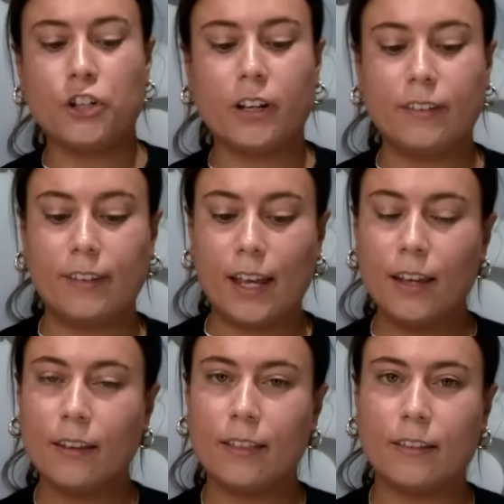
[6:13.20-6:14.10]
you can see,
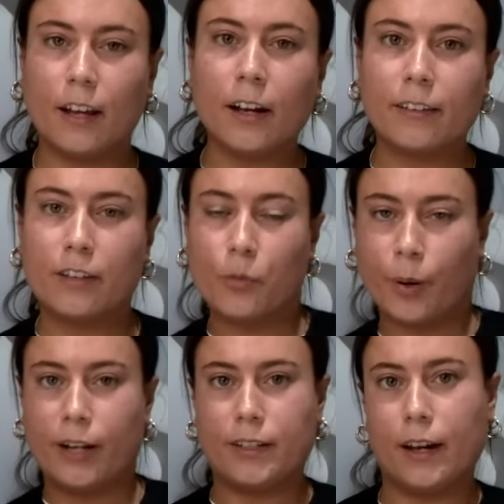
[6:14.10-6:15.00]
the tongue is still
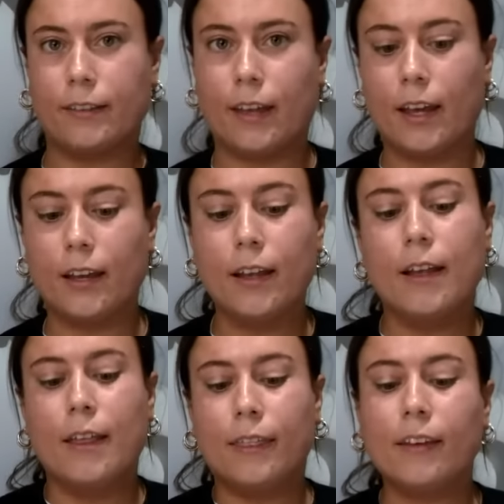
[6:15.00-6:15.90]
pretty dirty.
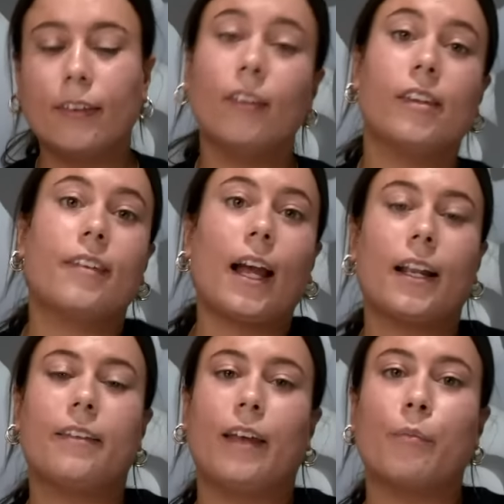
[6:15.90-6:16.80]
This is exactly the same